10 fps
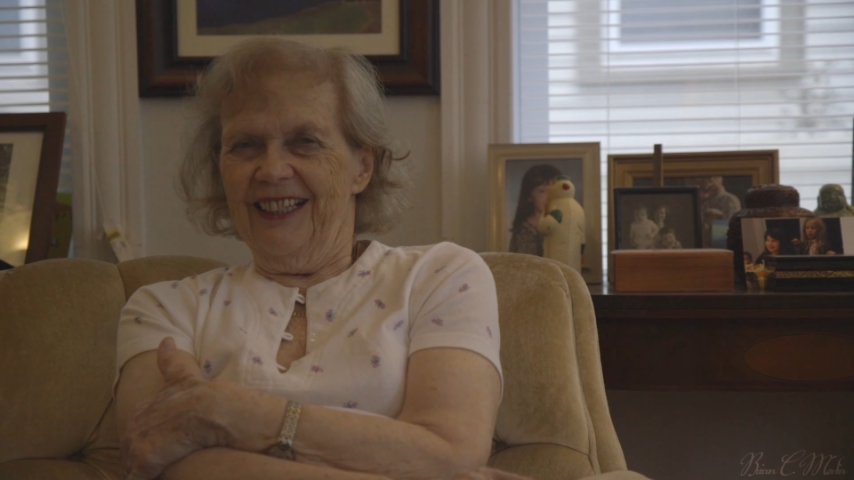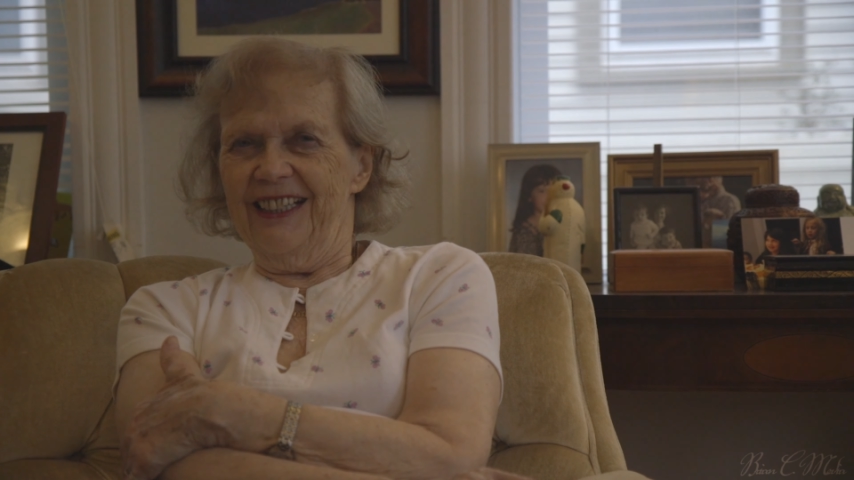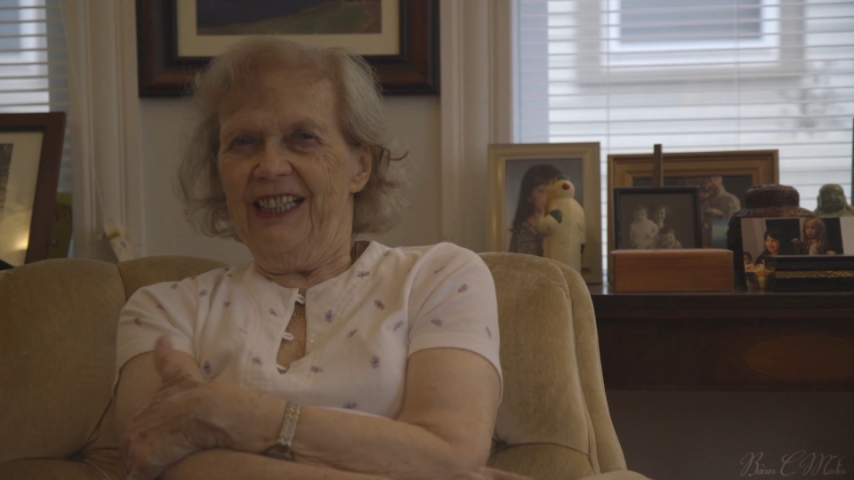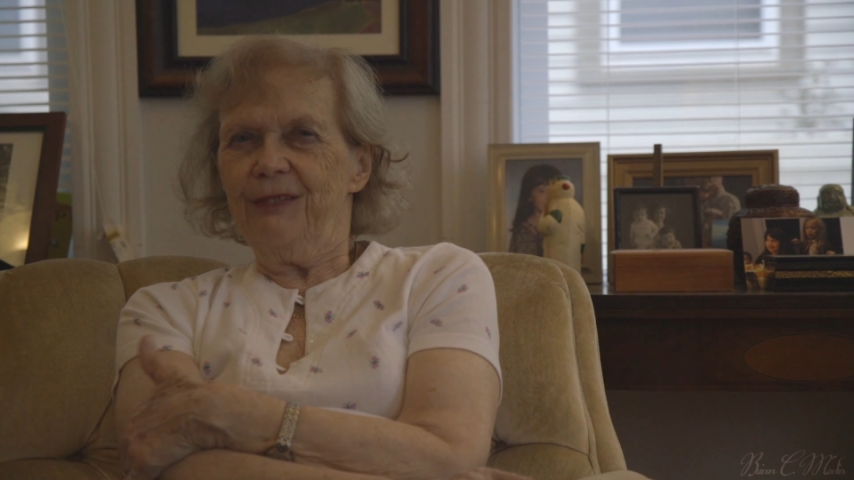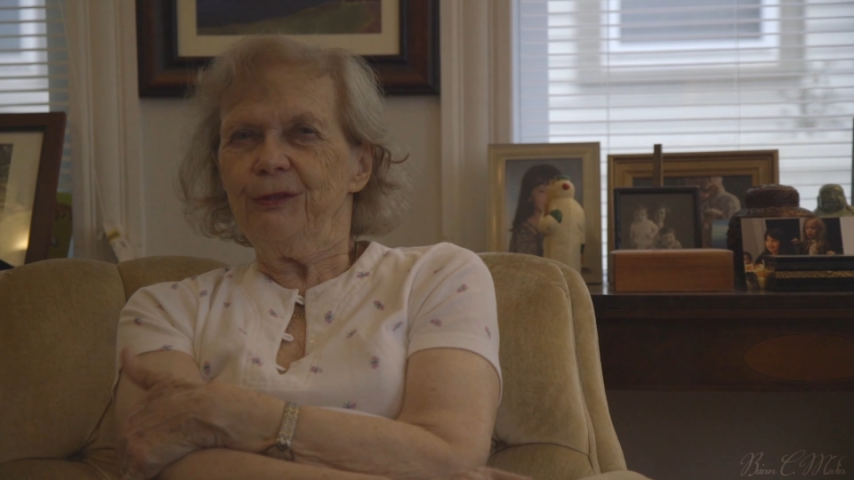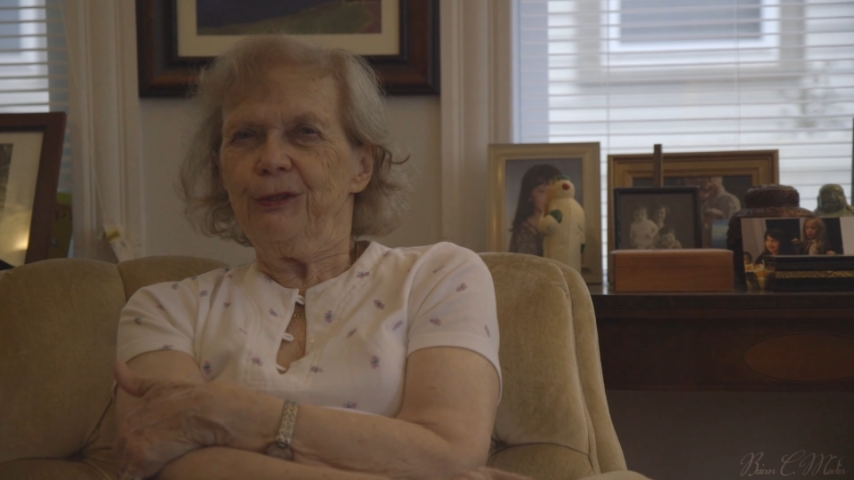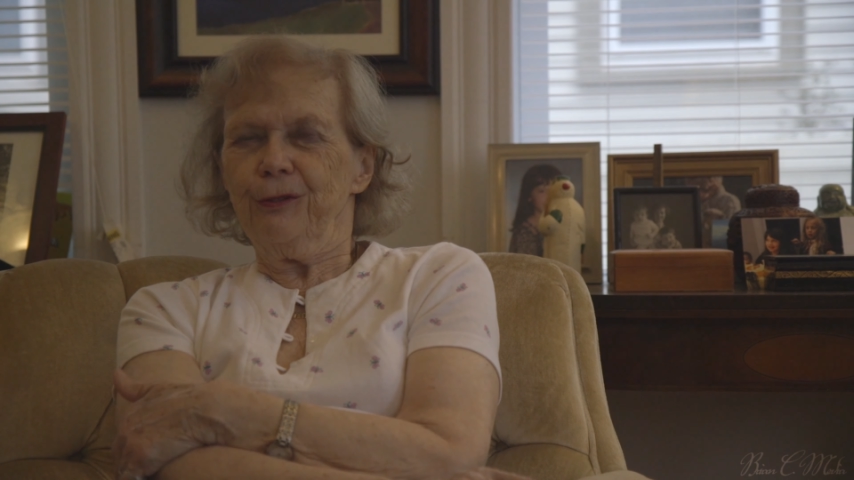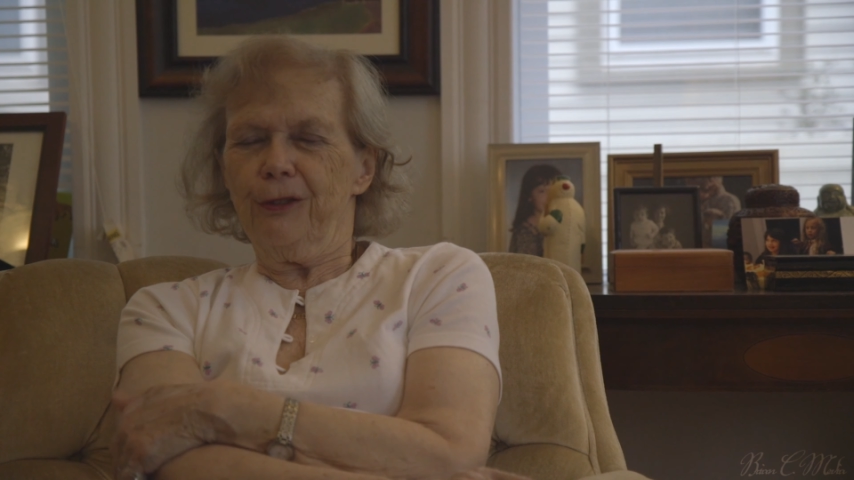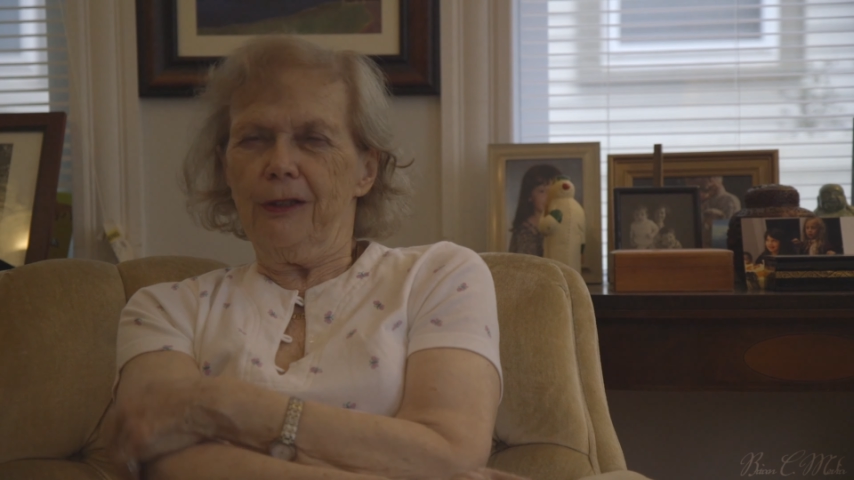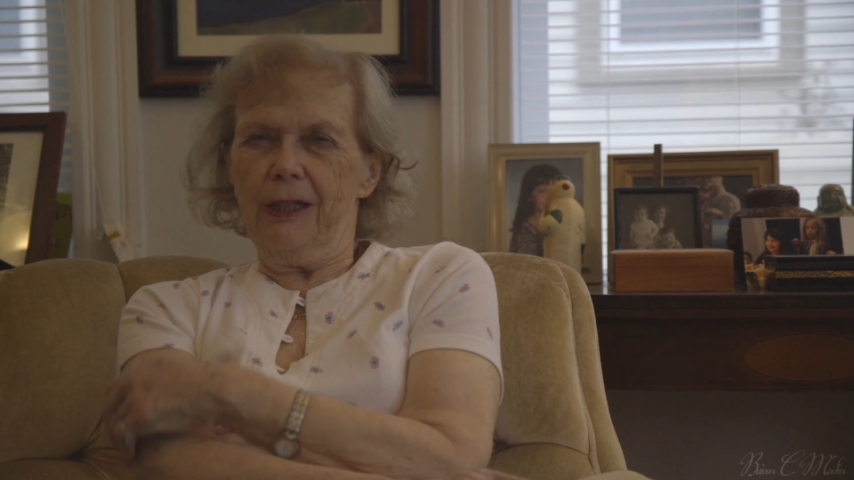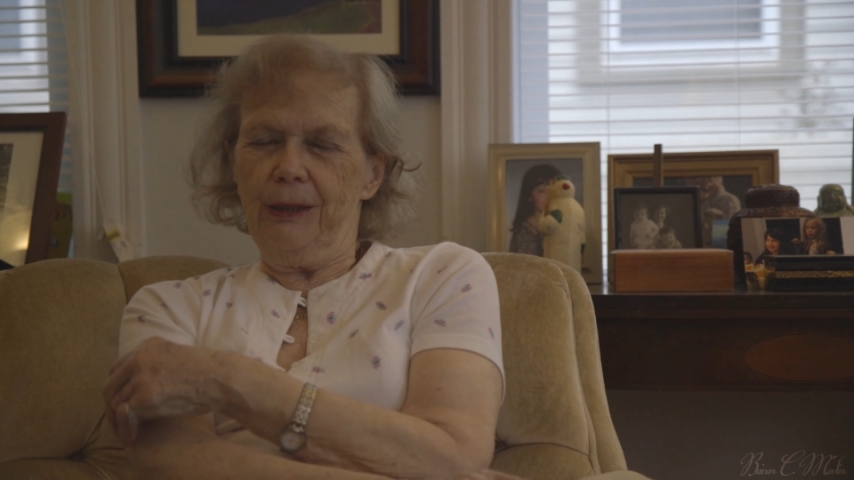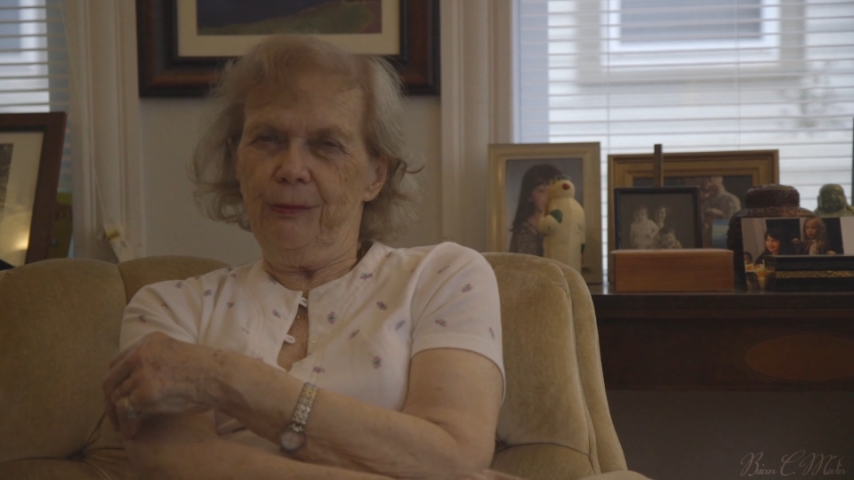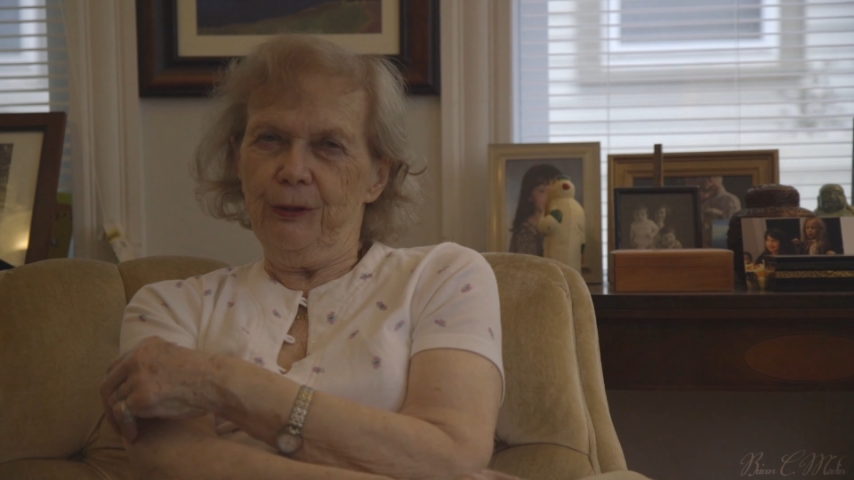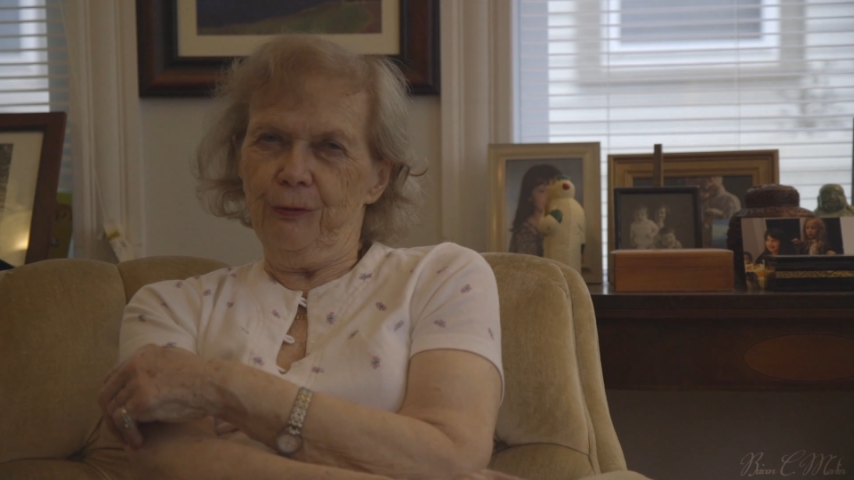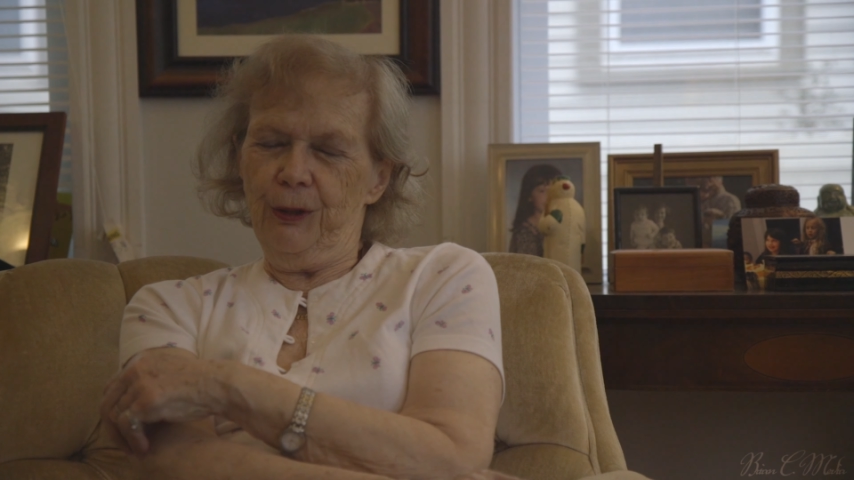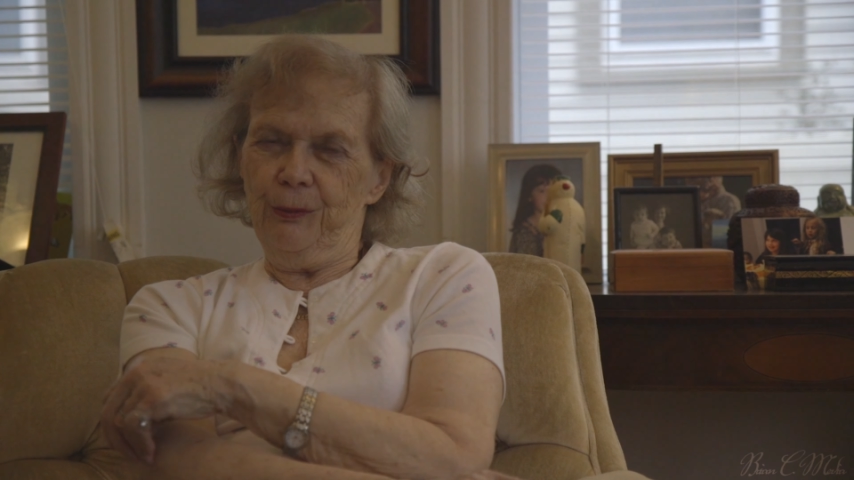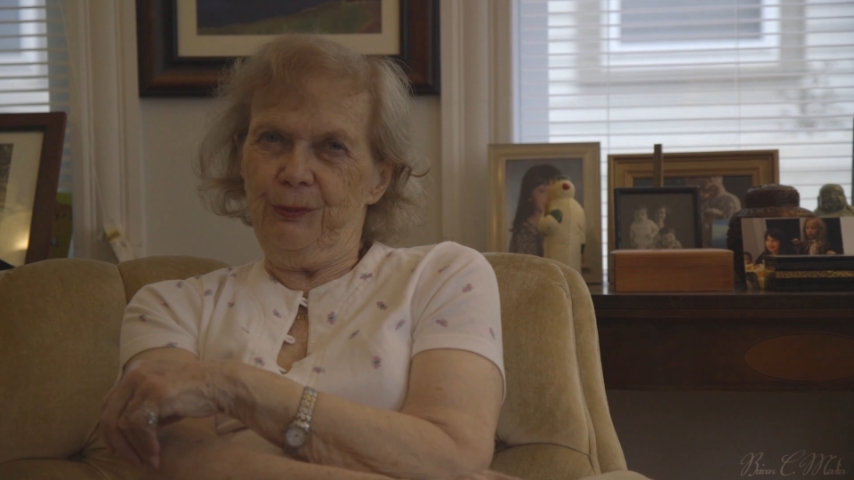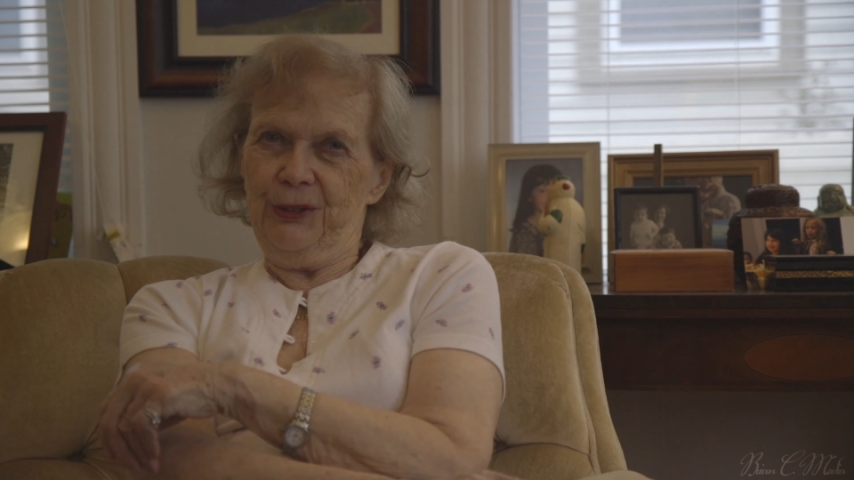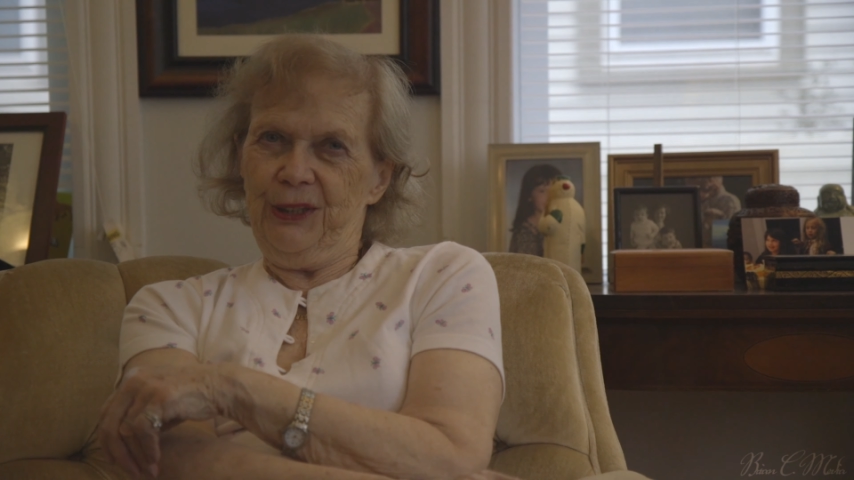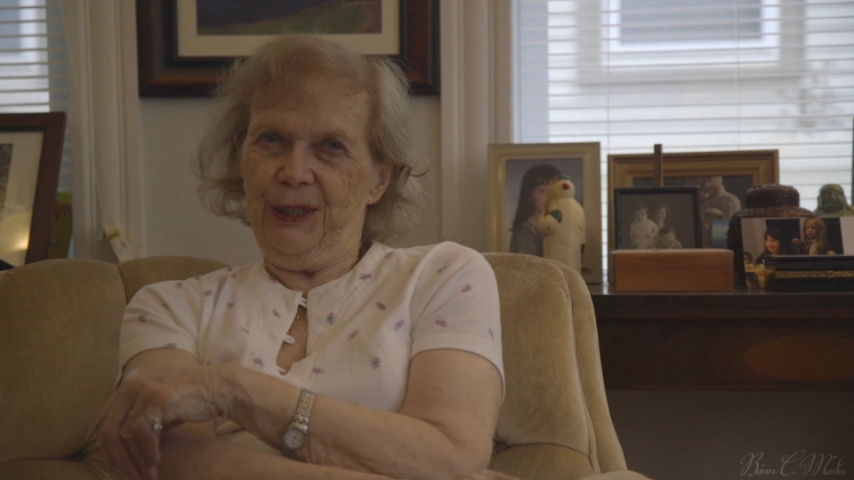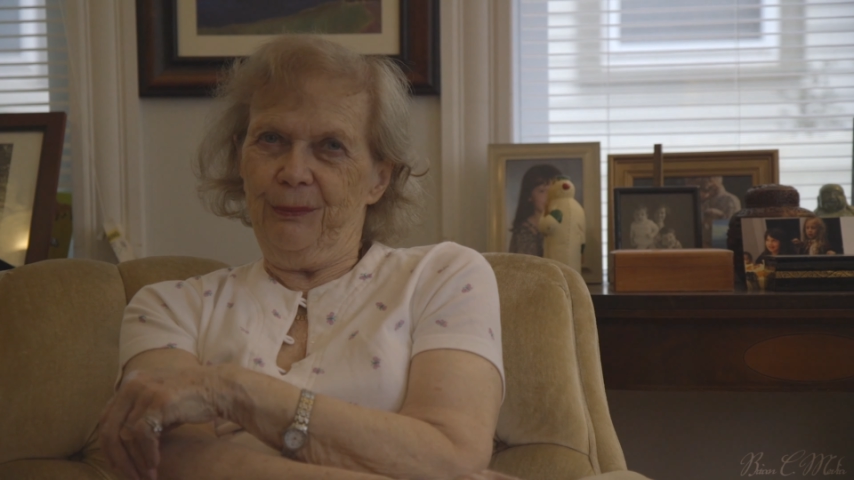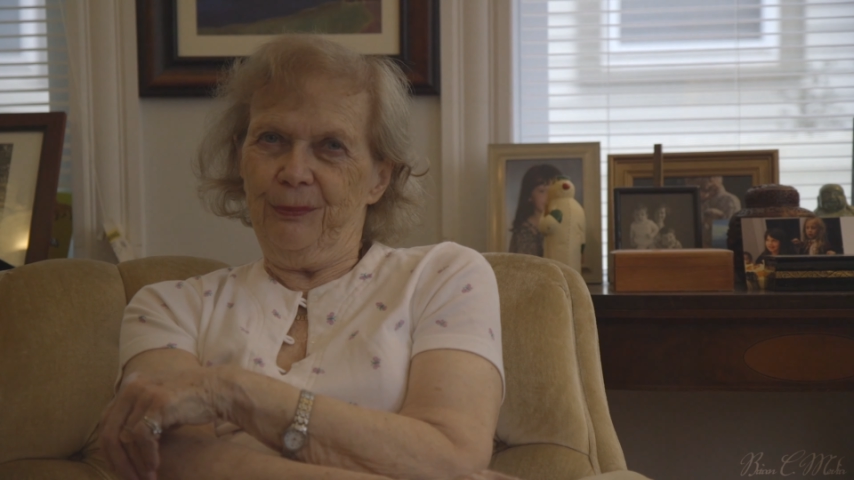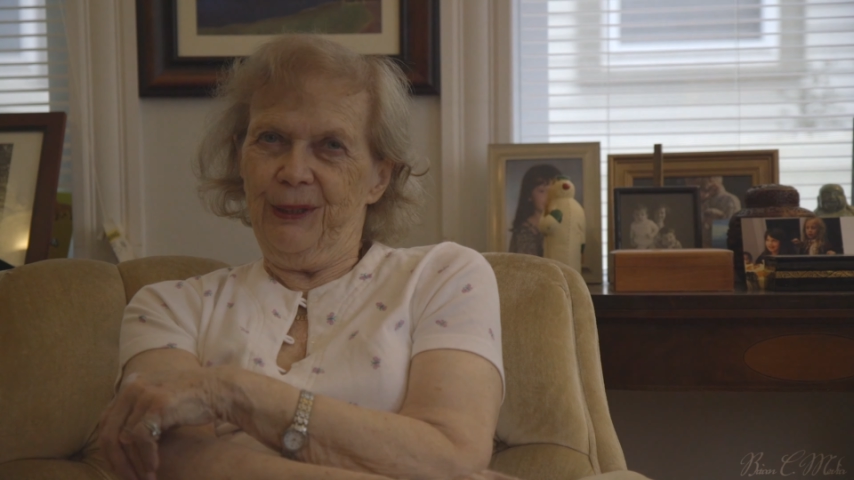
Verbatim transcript: I haven't climbed the ropes yet,